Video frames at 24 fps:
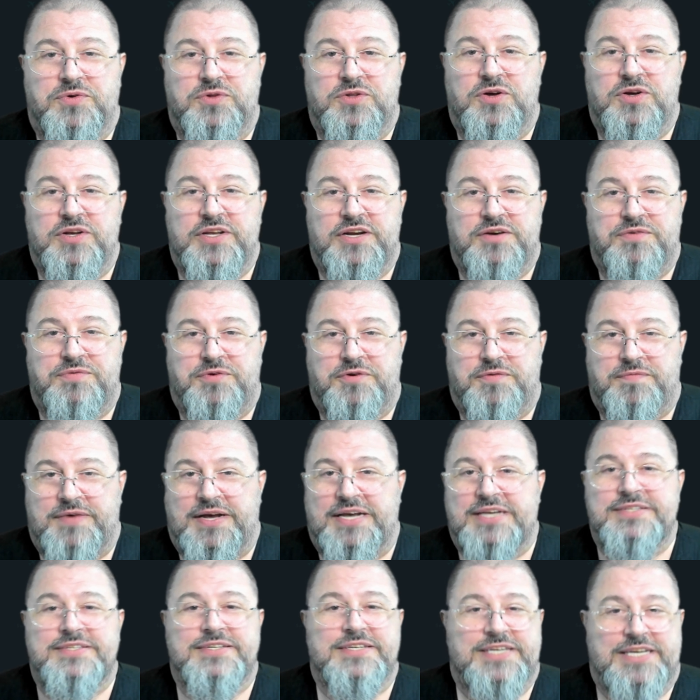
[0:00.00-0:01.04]
hear from
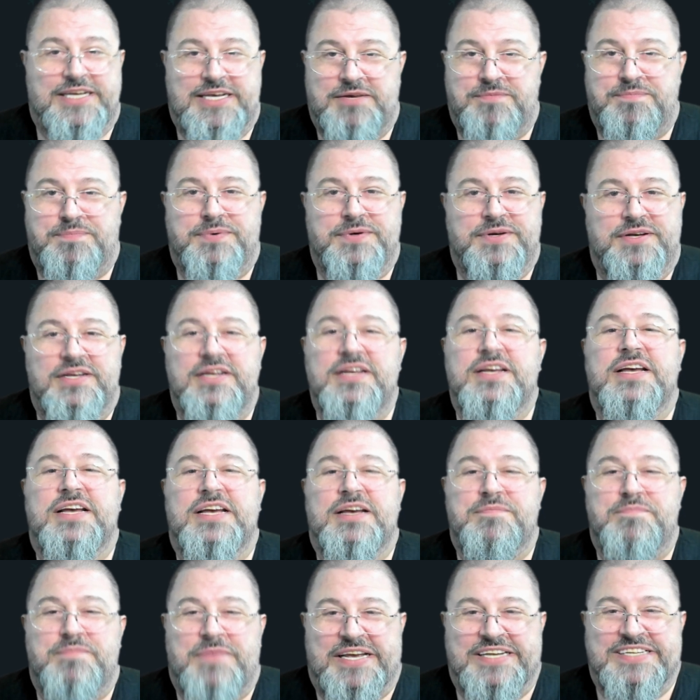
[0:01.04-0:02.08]
us, keep
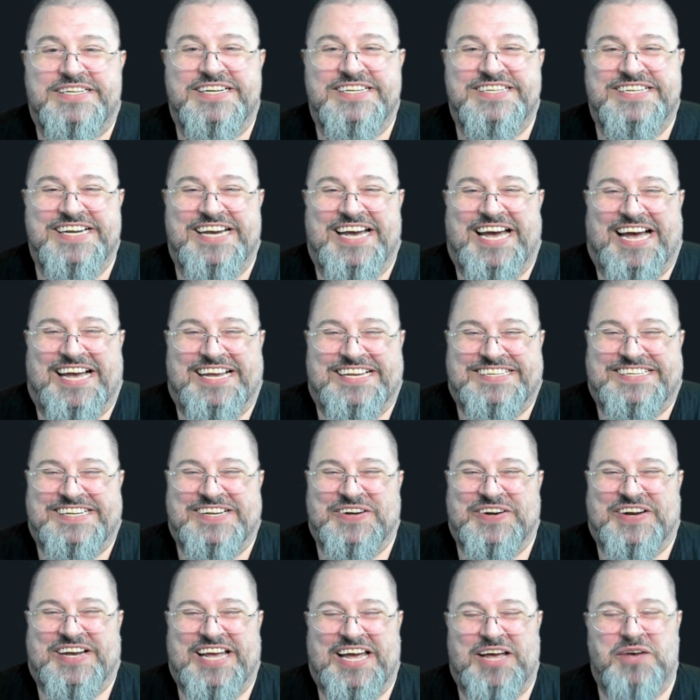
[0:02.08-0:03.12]
messaging us,
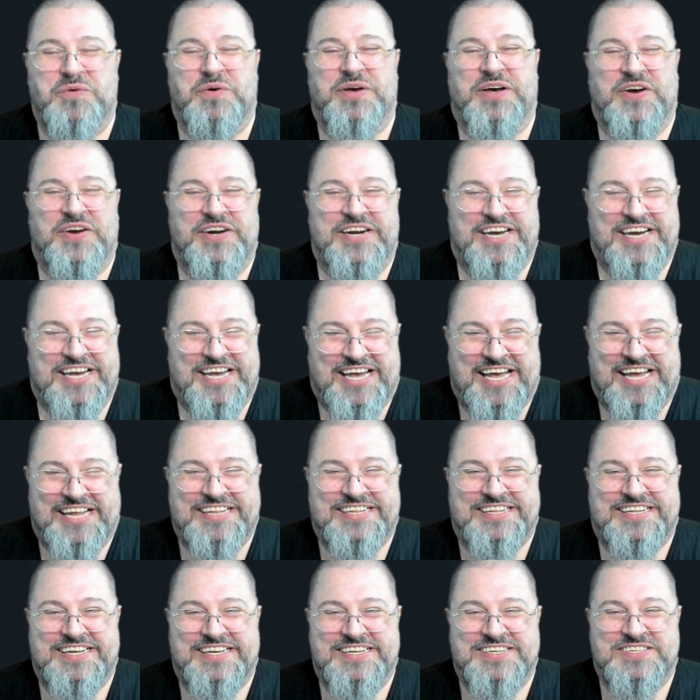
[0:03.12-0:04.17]
okay? We're gonna get
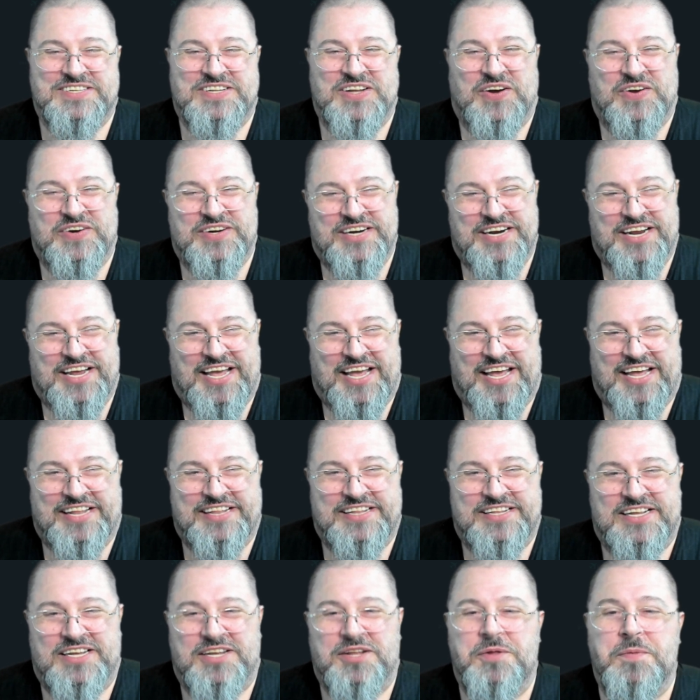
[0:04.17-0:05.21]
things done and
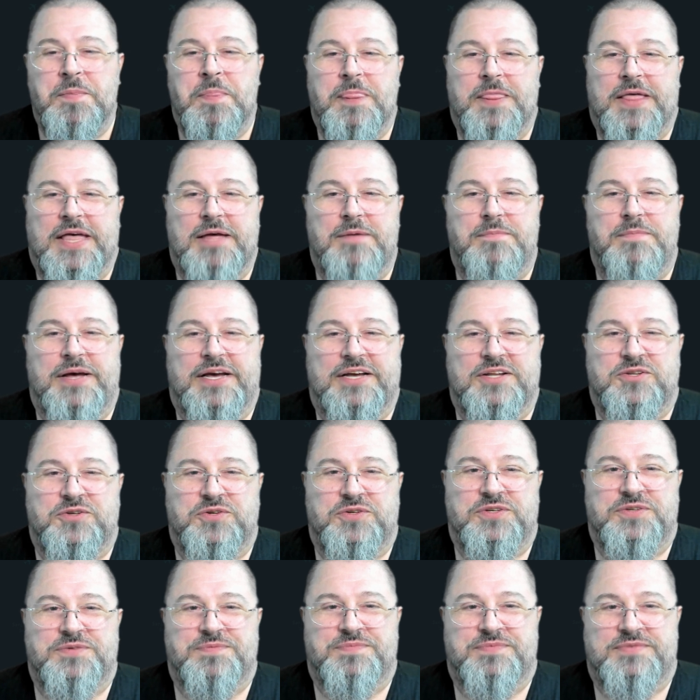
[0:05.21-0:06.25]
get back to
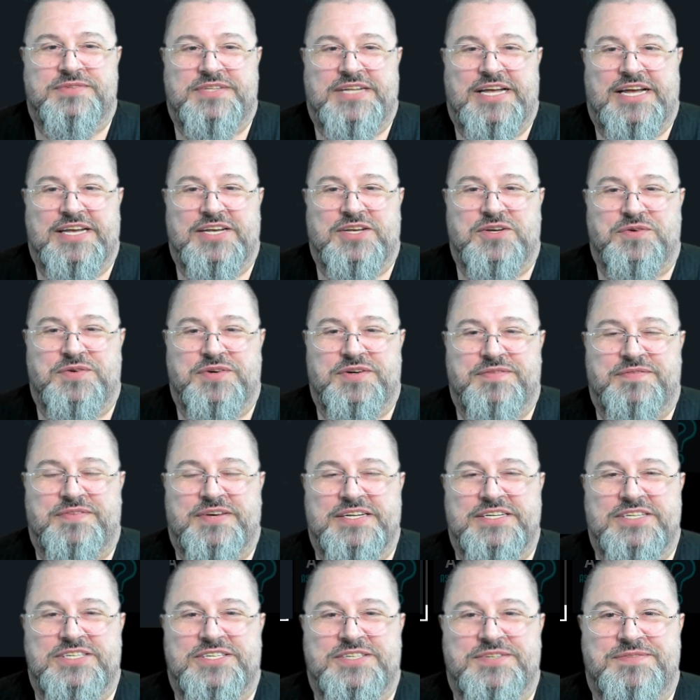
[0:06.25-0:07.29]
you. Thank you very
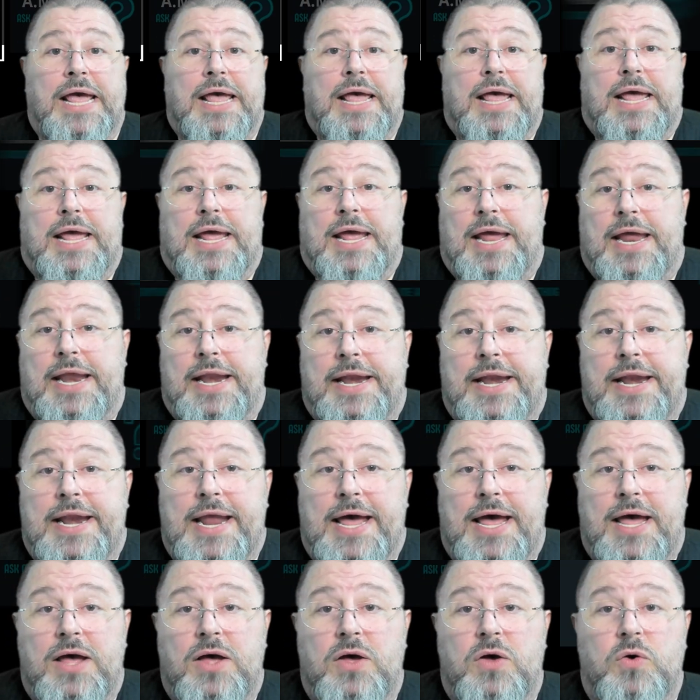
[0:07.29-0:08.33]
much. And
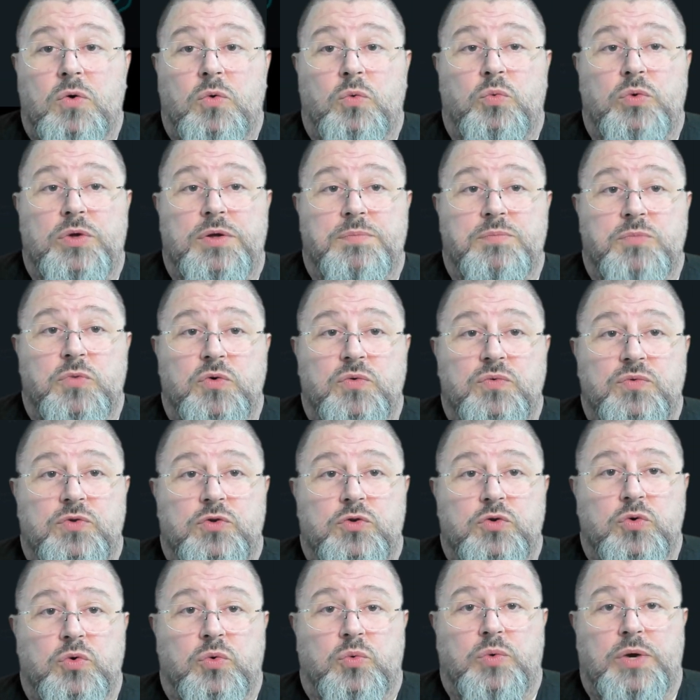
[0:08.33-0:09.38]
now we move
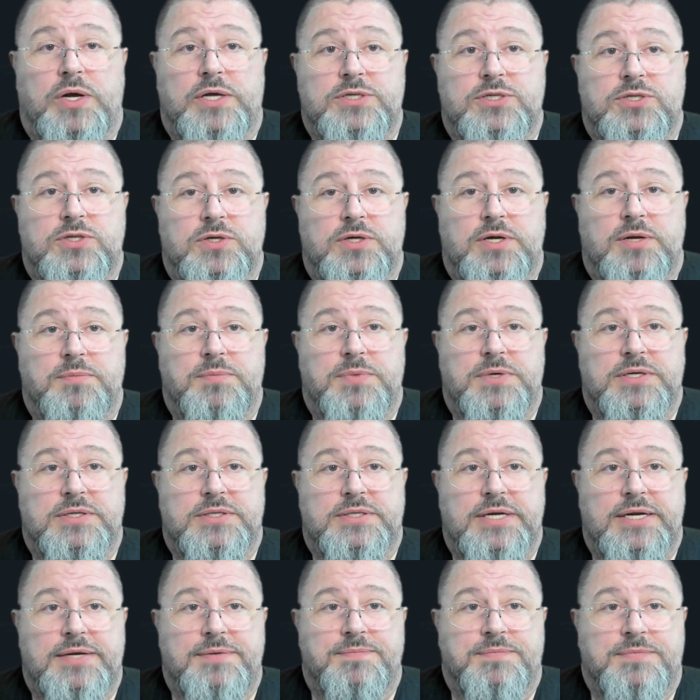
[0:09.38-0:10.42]
to question number
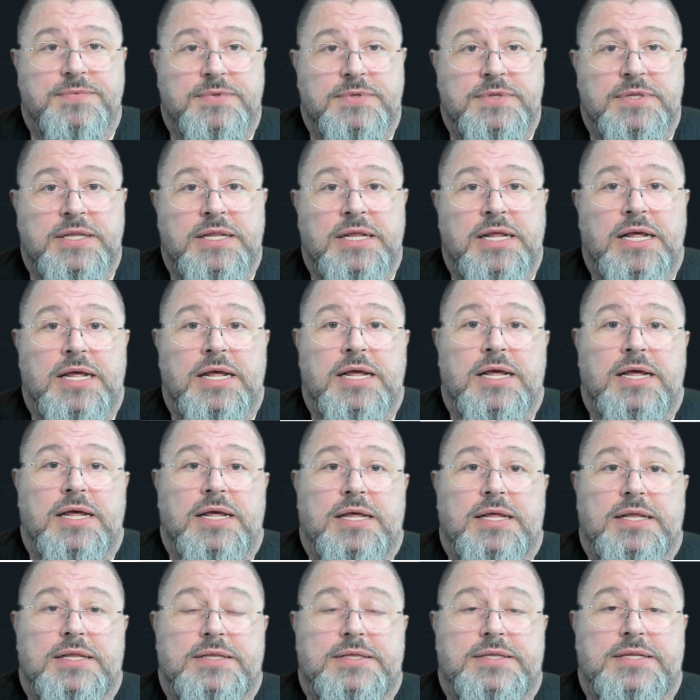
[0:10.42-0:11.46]
3.
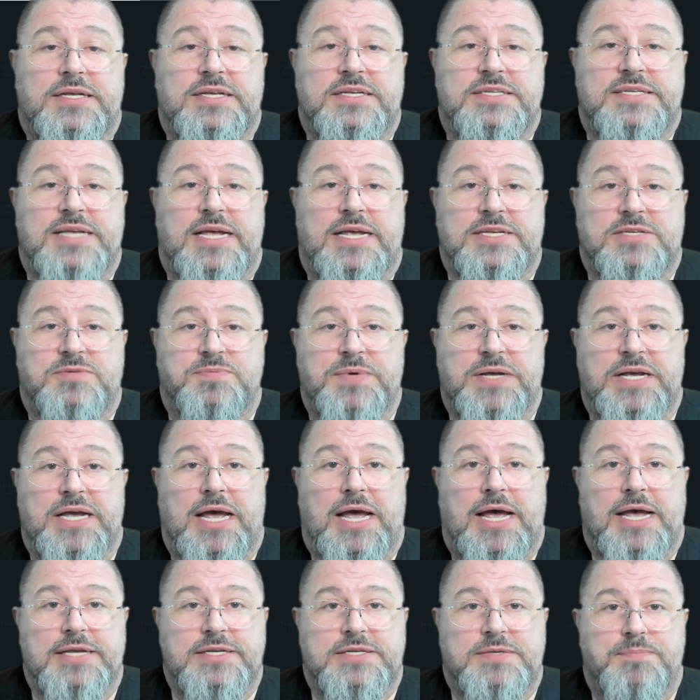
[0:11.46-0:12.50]
This has been
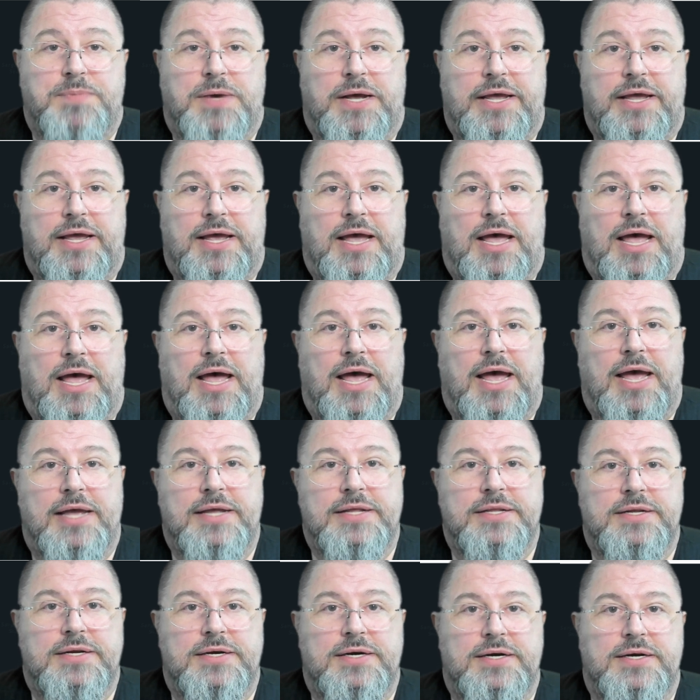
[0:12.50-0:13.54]
asked by
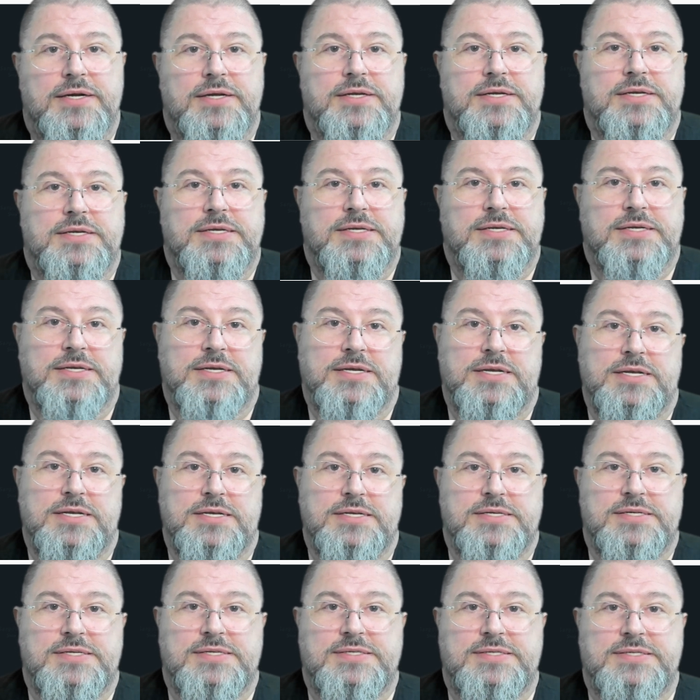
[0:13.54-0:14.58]
Heider
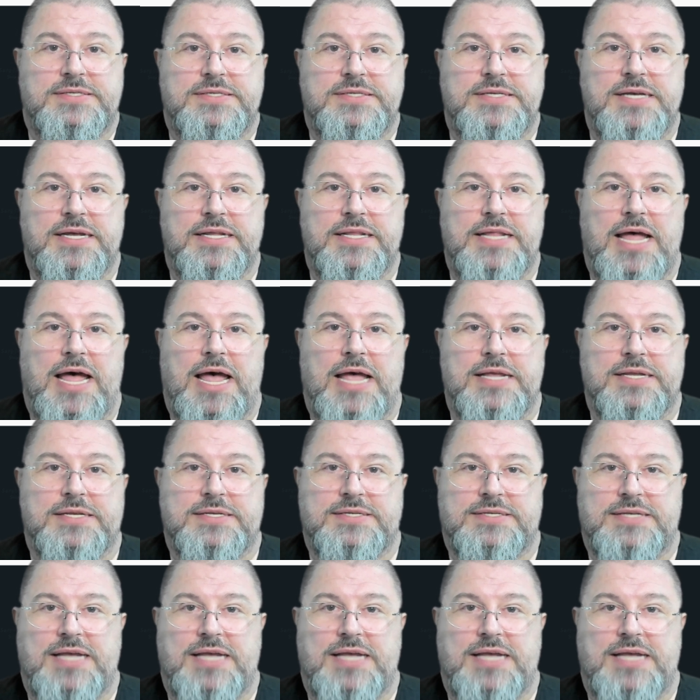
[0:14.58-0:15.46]
Siedas.